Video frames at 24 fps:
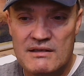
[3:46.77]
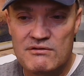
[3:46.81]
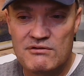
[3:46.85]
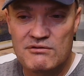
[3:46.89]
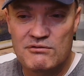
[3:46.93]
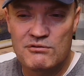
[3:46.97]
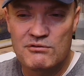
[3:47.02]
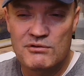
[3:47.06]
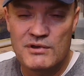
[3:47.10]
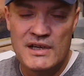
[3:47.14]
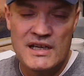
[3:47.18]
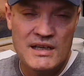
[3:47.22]

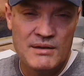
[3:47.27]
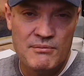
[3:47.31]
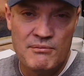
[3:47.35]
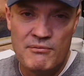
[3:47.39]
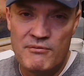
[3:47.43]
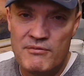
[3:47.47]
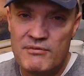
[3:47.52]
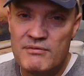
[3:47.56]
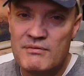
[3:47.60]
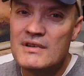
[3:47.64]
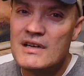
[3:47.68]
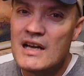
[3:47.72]
we can
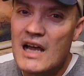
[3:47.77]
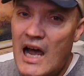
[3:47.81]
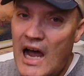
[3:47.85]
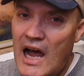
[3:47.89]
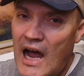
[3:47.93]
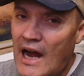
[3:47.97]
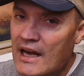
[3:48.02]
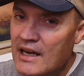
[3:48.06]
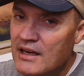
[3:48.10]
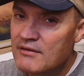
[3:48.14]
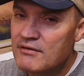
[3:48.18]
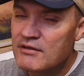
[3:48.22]

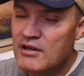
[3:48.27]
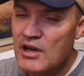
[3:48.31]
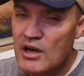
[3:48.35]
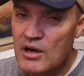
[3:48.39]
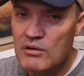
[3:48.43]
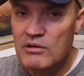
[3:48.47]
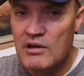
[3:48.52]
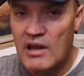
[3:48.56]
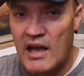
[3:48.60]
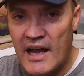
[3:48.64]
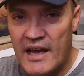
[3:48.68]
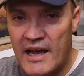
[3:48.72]
kind of go
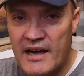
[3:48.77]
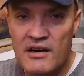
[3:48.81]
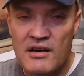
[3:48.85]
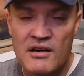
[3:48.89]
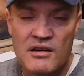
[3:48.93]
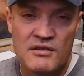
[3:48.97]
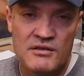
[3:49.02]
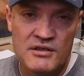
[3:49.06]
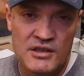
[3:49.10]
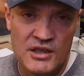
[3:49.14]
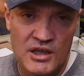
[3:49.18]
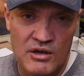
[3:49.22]

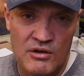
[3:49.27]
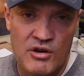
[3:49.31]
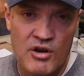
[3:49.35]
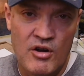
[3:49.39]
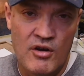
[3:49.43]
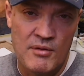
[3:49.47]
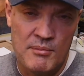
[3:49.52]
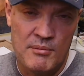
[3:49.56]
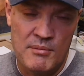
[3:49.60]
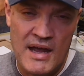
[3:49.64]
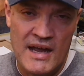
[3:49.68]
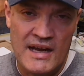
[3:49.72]
lighter,
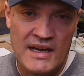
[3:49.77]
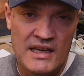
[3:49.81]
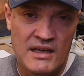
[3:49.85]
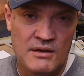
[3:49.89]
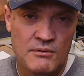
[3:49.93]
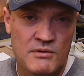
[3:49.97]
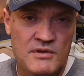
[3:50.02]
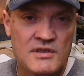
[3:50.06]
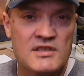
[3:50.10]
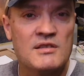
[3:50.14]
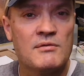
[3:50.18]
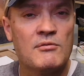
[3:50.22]
going back in
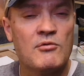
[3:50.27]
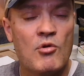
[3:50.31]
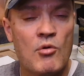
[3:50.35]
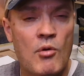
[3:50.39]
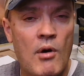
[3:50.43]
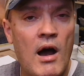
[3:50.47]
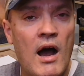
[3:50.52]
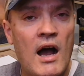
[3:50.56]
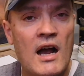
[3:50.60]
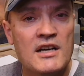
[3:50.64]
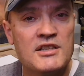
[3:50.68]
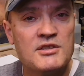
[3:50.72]
with some
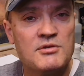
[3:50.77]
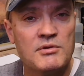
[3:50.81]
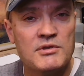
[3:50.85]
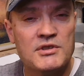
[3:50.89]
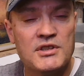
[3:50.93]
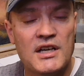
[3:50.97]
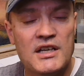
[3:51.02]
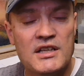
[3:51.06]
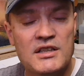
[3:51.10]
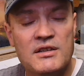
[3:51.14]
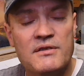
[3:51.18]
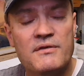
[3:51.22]
gouache, which
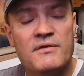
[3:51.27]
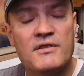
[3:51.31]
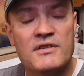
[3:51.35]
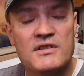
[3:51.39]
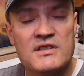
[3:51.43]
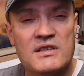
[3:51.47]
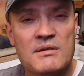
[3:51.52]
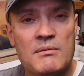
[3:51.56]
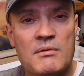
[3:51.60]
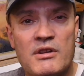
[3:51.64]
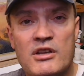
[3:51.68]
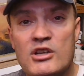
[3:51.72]
I do for
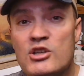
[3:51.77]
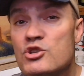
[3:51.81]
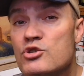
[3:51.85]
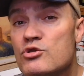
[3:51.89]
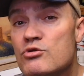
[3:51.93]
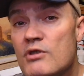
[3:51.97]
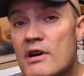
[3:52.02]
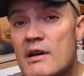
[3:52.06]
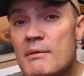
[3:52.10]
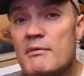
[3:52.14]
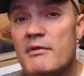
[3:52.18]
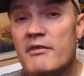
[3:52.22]
some of the
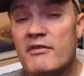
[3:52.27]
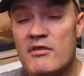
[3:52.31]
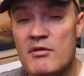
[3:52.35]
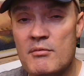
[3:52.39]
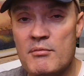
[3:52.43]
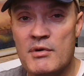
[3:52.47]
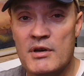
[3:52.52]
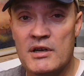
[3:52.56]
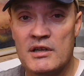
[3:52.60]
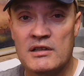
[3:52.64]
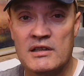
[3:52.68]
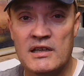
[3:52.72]
trim of the
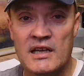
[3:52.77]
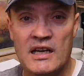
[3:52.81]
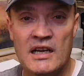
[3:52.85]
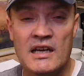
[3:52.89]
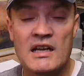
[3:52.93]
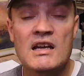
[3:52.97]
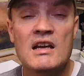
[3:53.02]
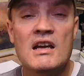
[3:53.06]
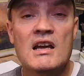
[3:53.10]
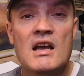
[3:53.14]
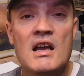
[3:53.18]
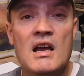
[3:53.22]
building.
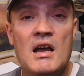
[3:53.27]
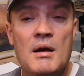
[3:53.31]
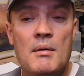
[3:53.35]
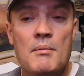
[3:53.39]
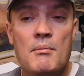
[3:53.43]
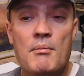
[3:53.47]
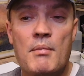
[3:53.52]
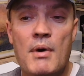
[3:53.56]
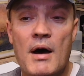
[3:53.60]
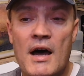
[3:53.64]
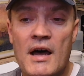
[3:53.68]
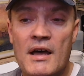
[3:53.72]

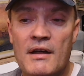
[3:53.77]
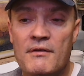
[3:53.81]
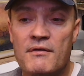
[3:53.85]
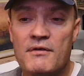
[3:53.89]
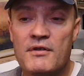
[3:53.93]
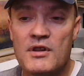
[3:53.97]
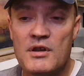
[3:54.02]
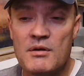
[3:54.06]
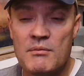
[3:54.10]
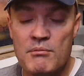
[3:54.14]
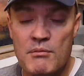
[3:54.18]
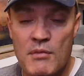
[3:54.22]
But for
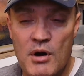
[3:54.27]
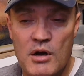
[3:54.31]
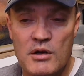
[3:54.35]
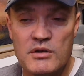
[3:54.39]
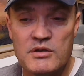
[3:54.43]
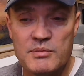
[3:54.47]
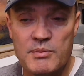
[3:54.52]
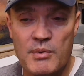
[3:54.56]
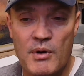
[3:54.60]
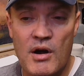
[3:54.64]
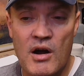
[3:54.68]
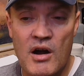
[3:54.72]
the
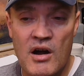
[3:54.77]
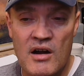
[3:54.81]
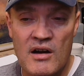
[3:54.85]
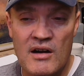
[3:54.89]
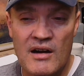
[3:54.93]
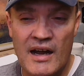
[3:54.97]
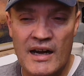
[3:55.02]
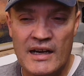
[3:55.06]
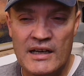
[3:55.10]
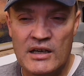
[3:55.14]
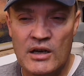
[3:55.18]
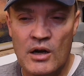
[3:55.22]
most part,
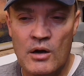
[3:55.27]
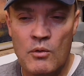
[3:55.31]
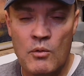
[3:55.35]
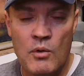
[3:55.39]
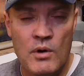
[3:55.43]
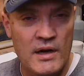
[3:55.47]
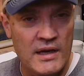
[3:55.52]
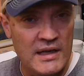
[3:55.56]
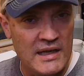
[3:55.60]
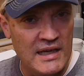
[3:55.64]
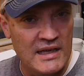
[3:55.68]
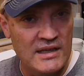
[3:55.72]
I don't
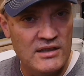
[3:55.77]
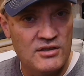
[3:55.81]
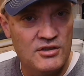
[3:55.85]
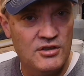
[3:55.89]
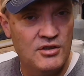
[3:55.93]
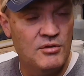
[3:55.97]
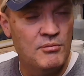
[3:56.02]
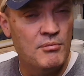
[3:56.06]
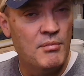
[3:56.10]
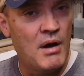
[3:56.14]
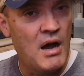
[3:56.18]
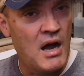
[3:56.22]
want to get
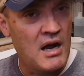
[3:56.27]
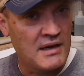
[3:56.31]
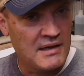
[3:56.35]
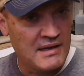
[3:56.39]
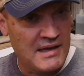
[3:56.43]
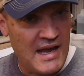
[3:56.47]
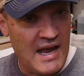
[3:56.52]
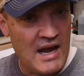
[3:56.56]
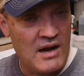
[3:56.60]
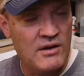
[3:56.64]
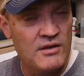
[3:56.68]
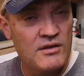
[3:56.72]
too bogged
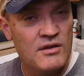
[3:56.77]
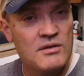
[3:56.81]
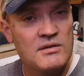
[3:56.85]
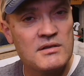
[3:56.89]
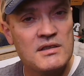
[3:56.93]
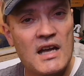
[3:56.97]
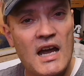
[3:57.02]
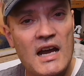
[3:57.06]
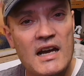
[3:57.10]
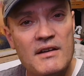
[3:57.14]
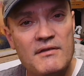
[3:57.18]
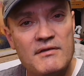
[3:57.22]
down in those
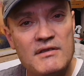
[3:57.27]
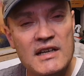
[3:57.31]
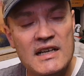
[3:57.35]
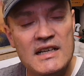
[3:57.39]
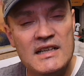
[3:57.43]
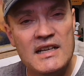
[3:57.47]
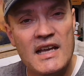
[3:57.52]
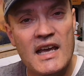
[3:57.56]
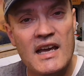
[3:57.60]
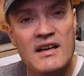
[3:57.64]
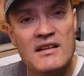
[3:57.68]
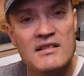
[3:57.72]
kind of
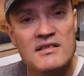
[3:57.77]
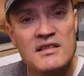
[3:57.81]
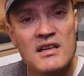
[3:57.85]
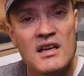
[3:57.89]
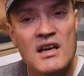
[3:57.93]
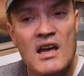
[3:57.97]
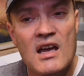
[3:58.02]
details.